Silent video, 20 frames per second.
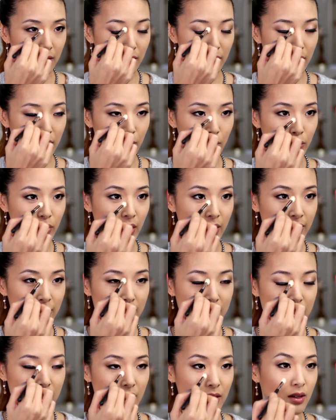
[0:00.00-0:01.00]
you can blend
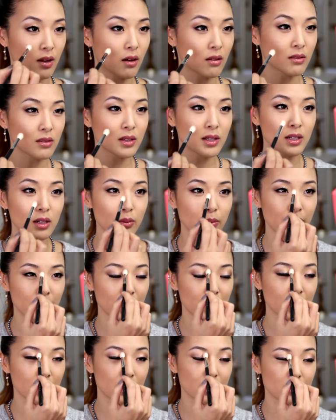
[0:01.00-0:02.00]
this in a little
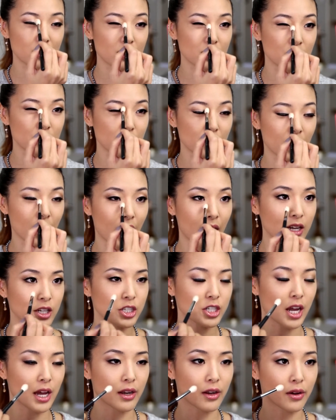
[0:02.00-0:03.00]
bit into your
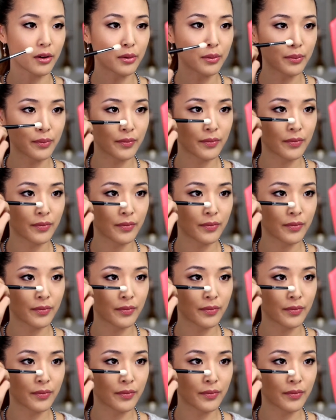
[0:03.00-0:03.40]
eyeshadow.